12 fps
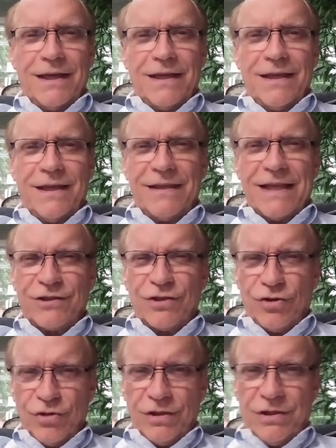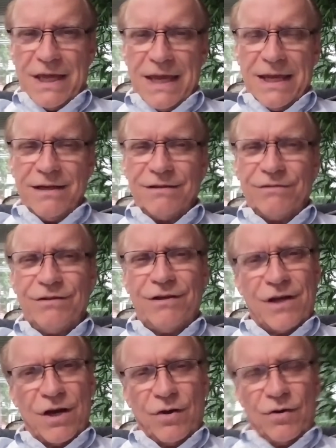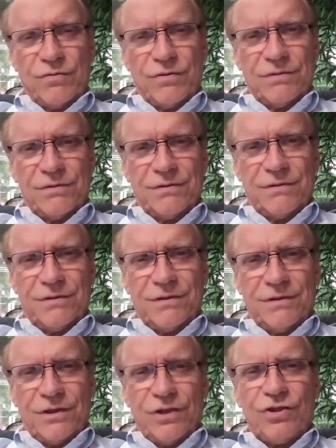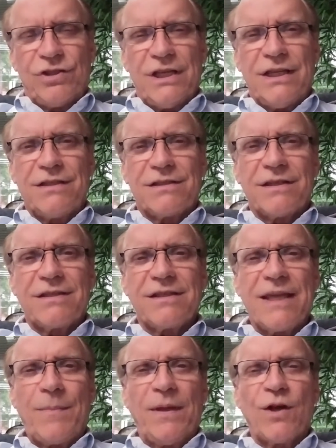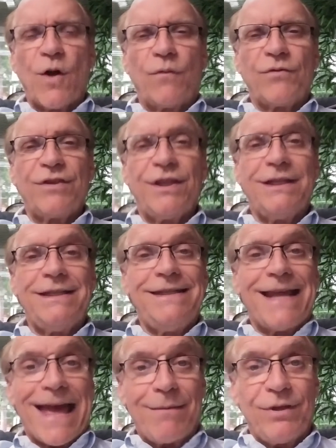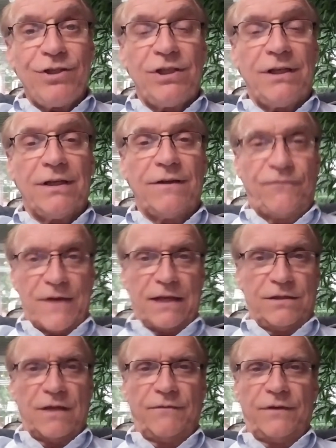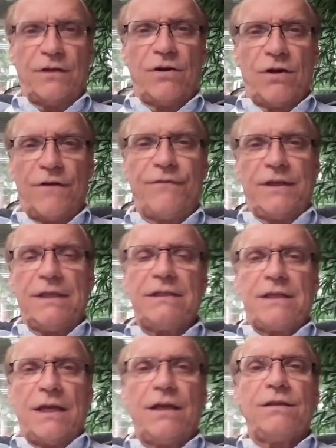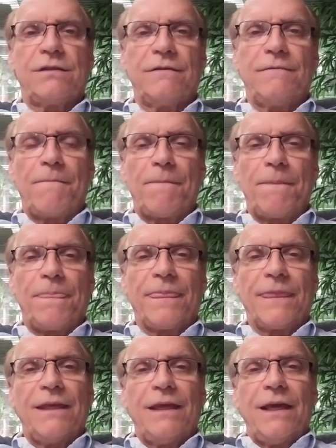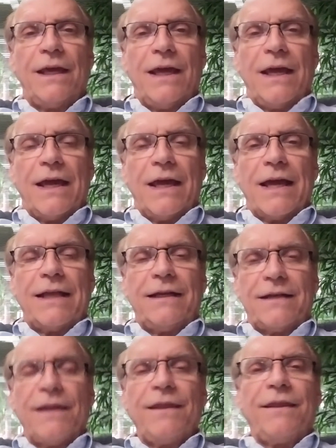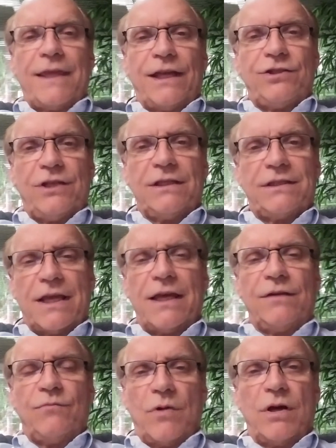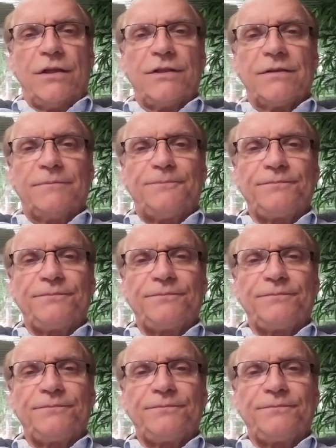And that's a good thing? No. She's skipping over the damaging effects of it on these kids. And another thing she said was